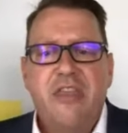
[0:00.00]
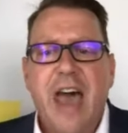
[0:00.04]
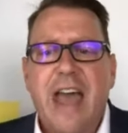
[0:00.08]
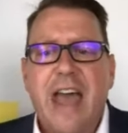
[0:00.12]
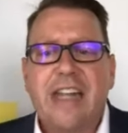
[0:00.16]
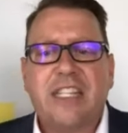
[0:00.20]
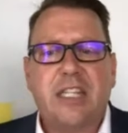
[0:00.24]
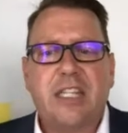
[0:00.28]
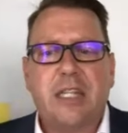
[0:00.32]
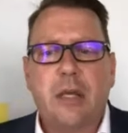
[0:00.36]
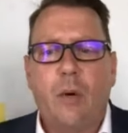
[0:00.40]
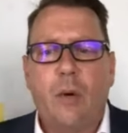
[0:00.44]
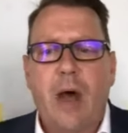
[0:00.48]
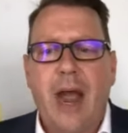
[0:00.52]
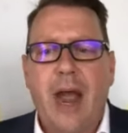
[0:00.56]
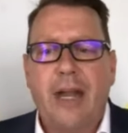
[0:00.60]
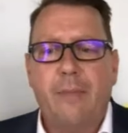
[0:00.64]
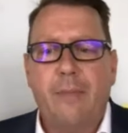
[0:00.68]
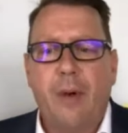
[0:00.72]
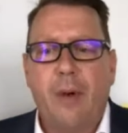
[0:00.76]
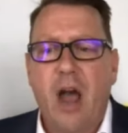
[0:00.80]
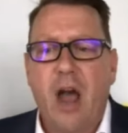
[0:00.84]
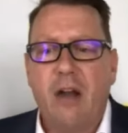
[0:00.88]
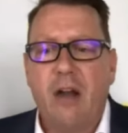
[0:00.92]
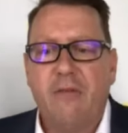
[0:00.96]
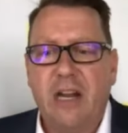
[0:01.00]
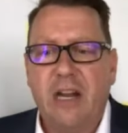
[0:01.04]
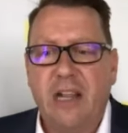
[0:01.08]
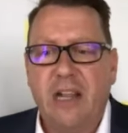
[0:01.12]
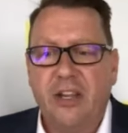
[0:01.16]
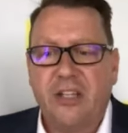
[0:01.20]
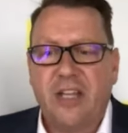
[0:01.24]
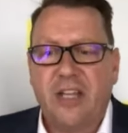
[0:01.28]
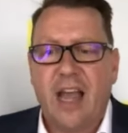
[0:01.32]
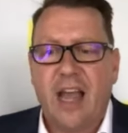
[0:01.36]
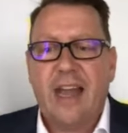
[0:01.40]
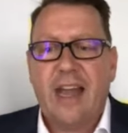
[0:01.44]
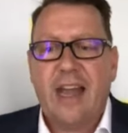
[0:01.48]
That's the way to buy
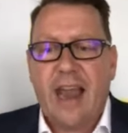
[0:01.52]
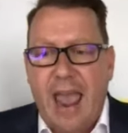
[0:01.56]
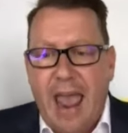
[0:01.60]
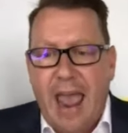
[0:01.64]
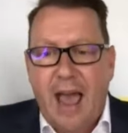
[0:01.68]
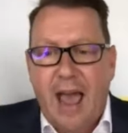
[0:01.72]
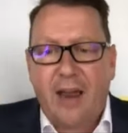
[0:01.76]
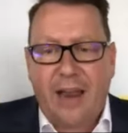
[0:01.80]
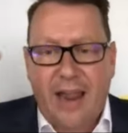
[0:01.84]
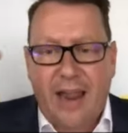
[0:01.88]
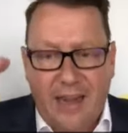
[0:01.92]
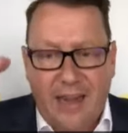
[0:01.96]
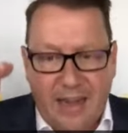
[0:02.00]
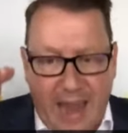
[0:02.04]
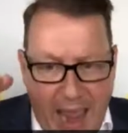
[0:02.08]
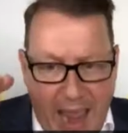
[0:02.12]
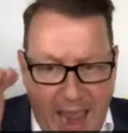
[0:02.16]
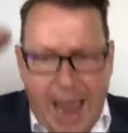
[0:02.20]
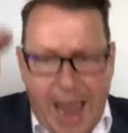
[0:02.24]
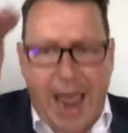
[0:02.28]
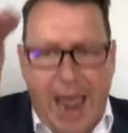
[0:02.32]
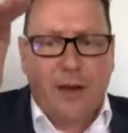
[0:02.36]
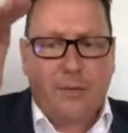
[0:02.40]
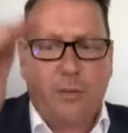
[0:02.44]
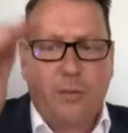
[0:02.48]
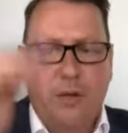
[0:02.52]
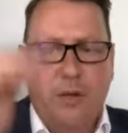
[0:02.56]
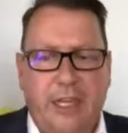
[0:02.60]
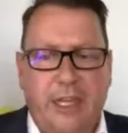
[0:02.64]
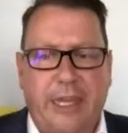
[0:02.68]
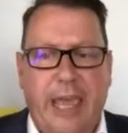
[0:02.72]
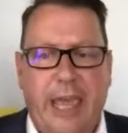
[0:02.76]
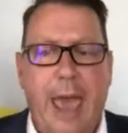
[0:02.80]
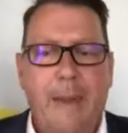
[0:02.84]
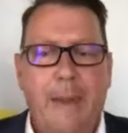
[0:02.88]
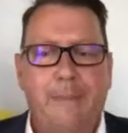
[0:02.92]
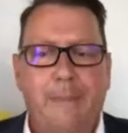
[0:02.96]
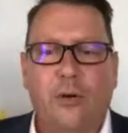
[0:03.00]
real estate, out and out
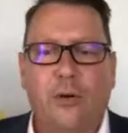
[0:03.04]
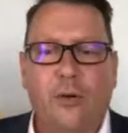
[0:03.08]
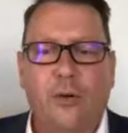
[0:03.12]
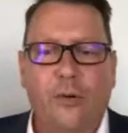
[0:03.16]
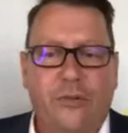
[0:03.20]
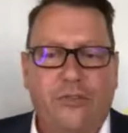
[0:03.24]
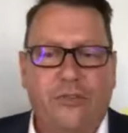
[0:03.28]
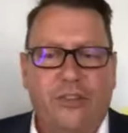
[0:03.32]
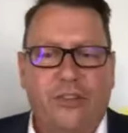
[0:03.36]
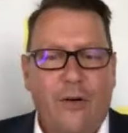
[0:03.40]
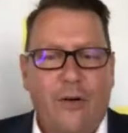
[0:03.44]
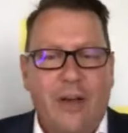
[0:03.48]
with capitals.